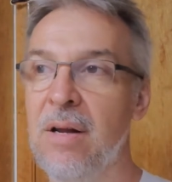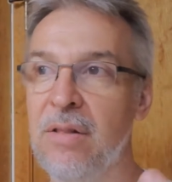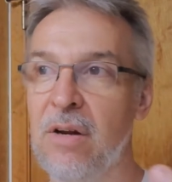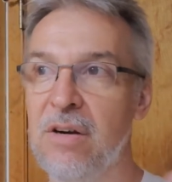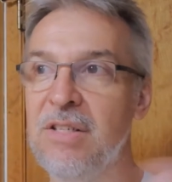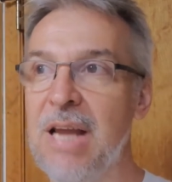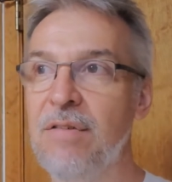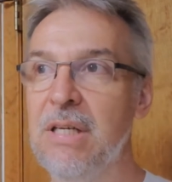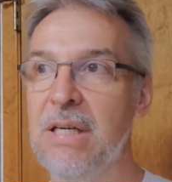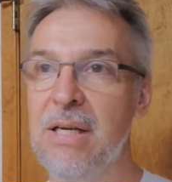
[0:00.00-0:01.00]
their
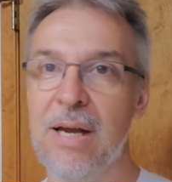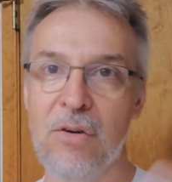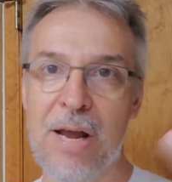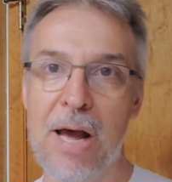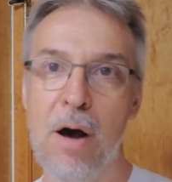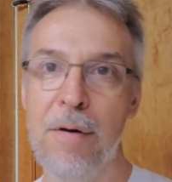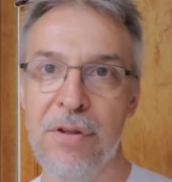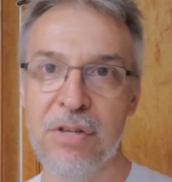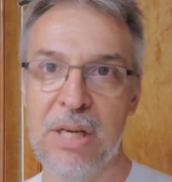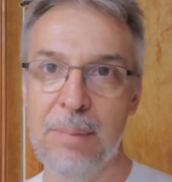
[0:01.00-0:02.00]
safety and their health
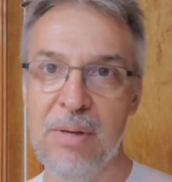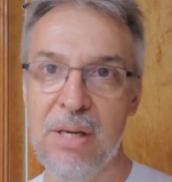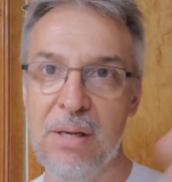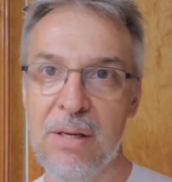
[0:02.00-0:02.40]
is going to be